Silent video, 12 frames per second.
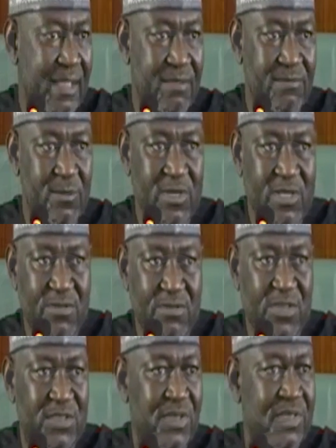have not even
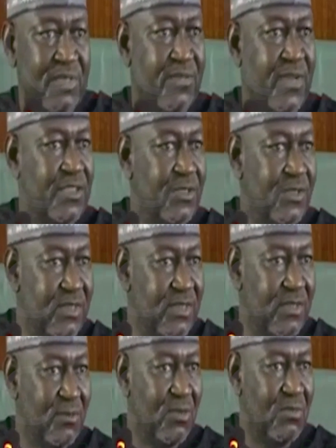mentioned the fractions.
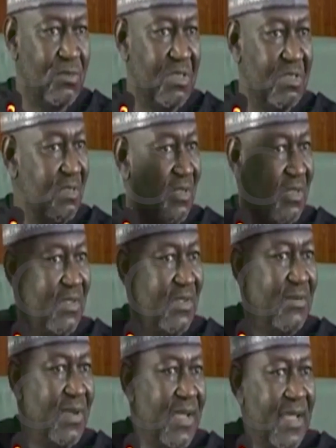It could be
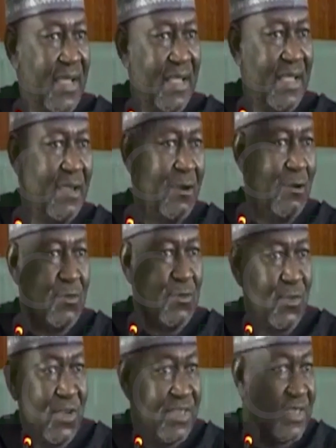up to
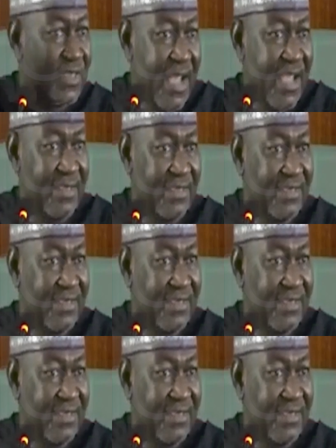0.9.